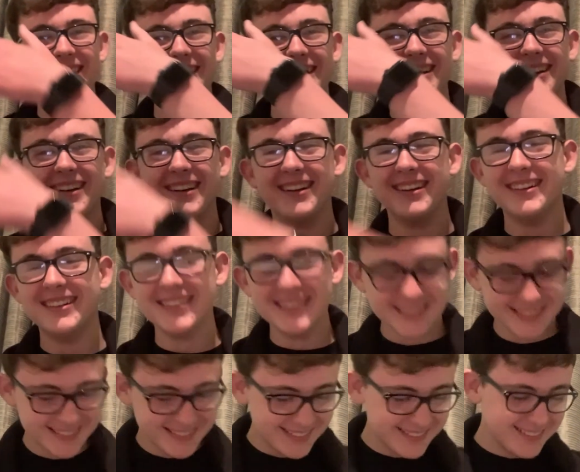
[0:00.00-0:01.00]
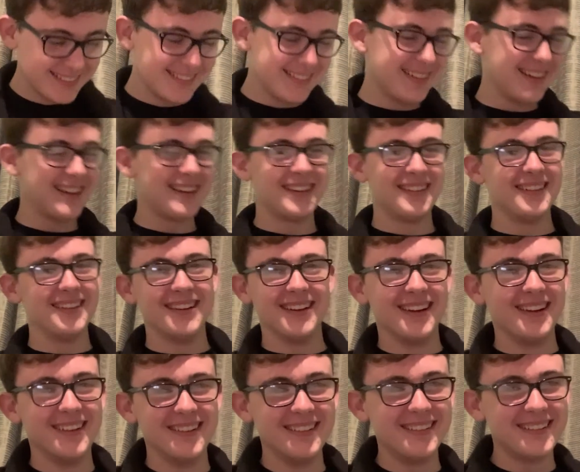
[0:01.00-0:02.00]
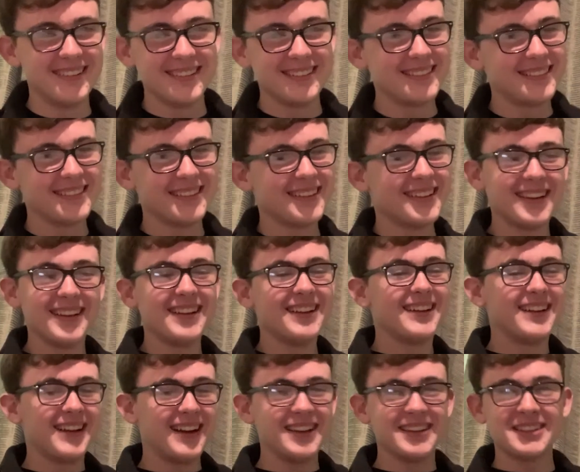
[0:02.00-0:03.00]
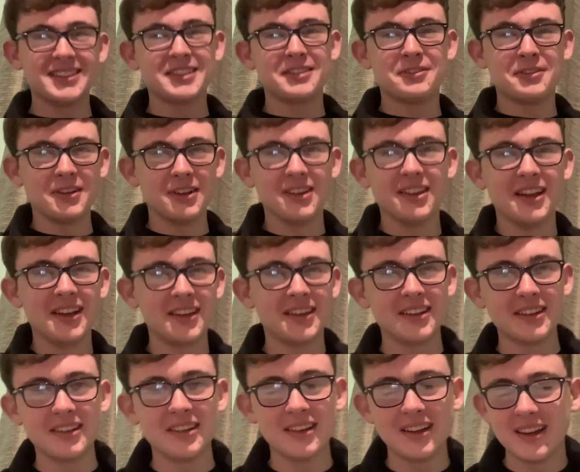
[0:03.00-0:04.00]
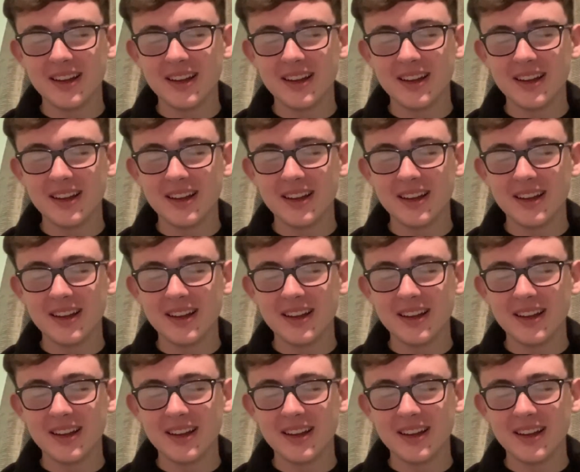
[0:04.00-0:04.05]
I don't know. I just feel like it.